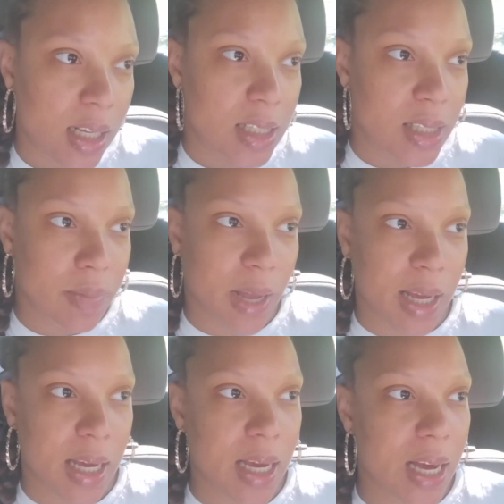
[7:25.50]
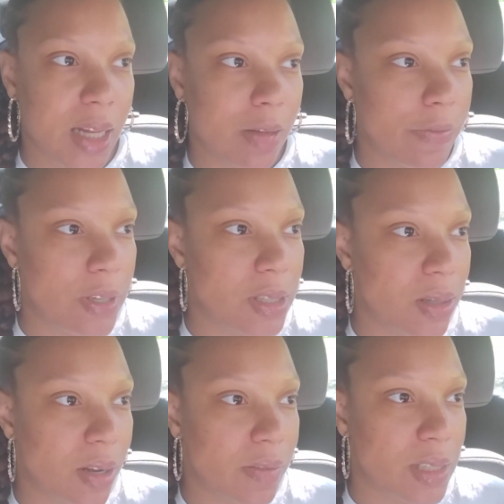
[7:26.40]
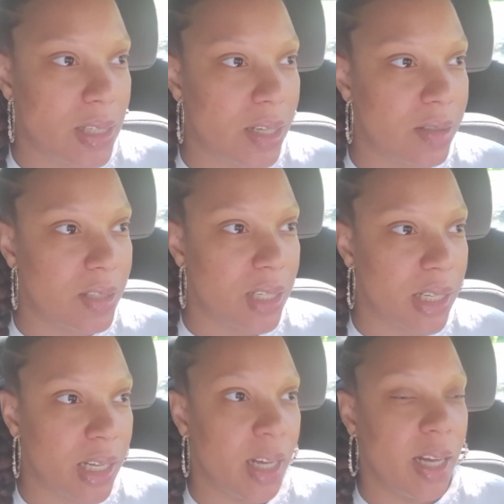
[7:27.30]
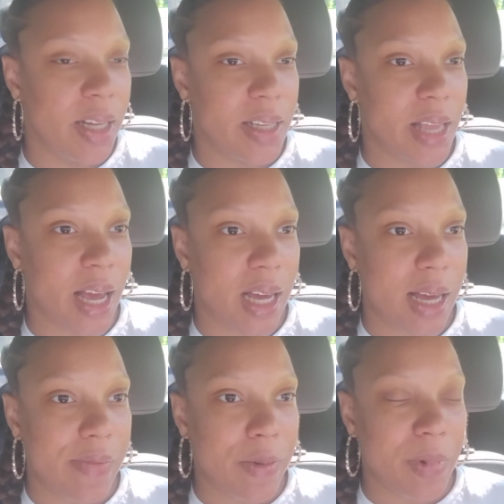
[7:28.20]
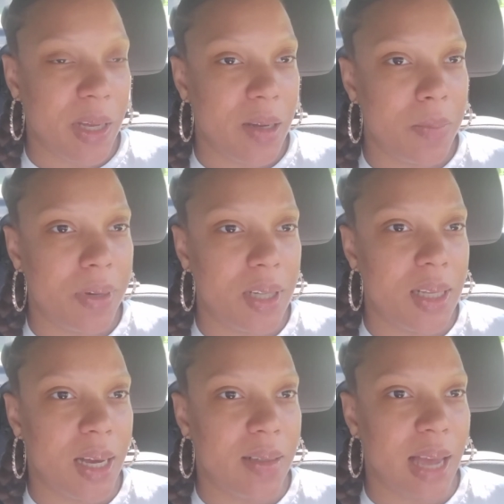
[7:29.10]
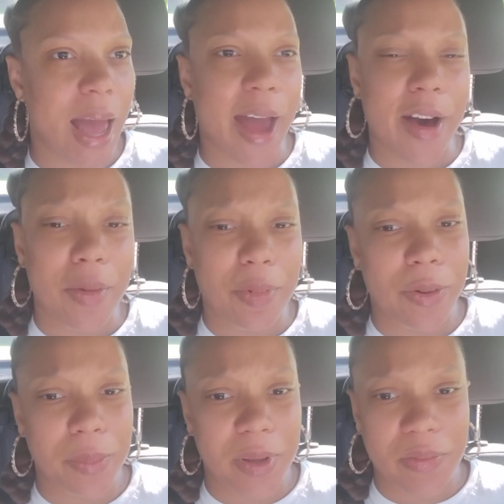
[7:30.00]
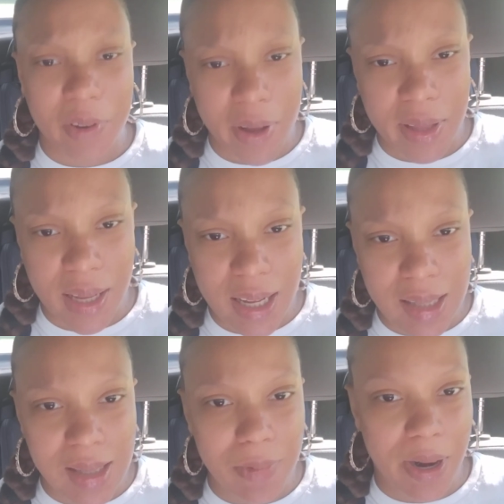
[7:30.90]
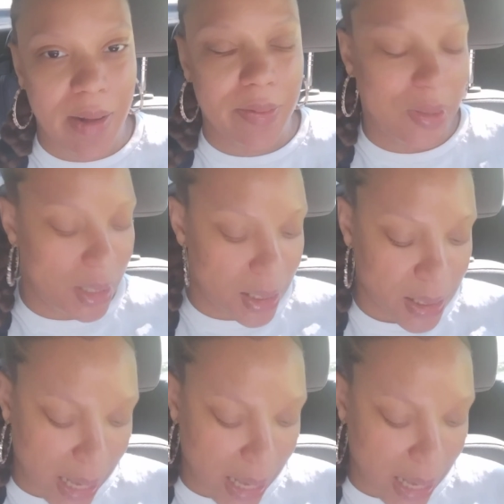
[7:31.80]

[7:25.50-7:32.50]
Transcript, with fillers: it seemed like he kind of feasting off this energy. Like even with him putting out the album of all things around this